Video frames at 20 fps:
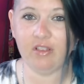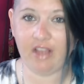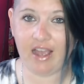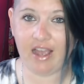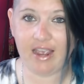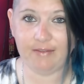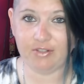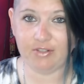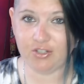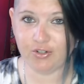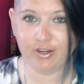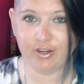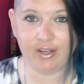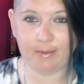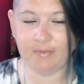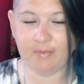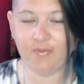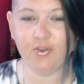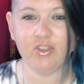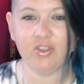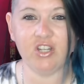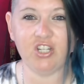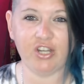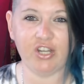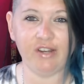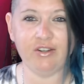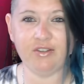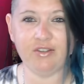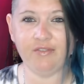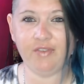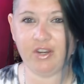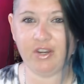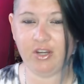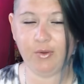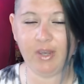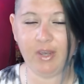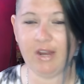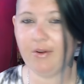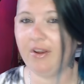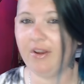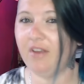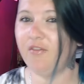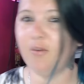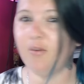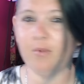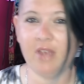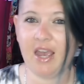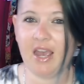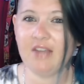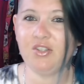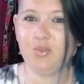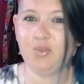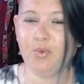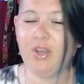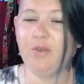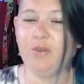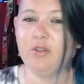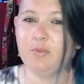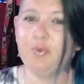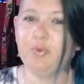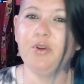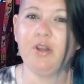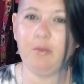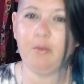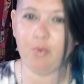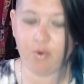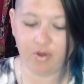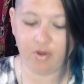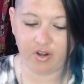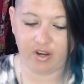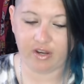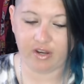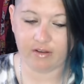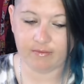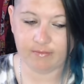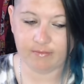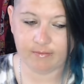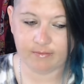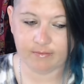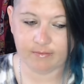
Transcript: live stream for the change of venue hearing from last week was pretty boring.